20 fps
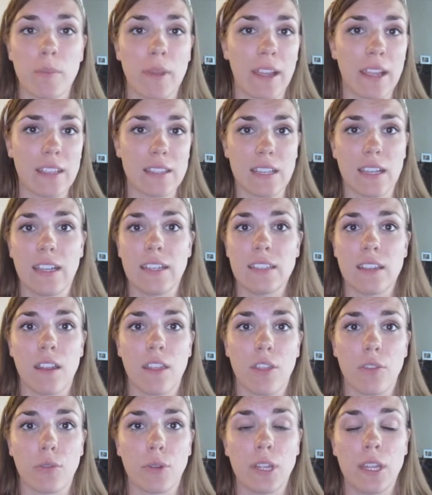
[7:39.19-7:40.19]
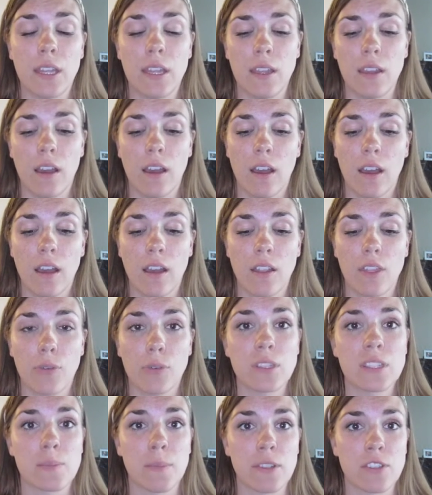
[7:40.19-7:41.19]
like I said, I did a three
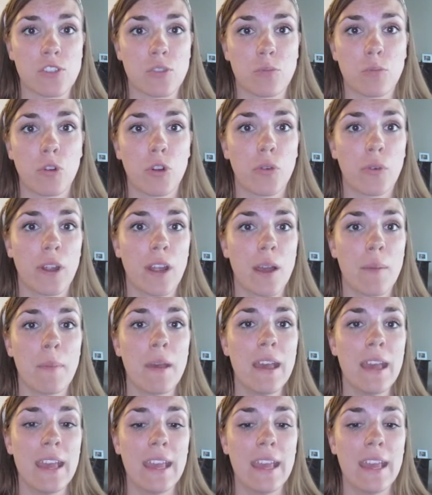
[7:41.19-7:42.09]
semester program.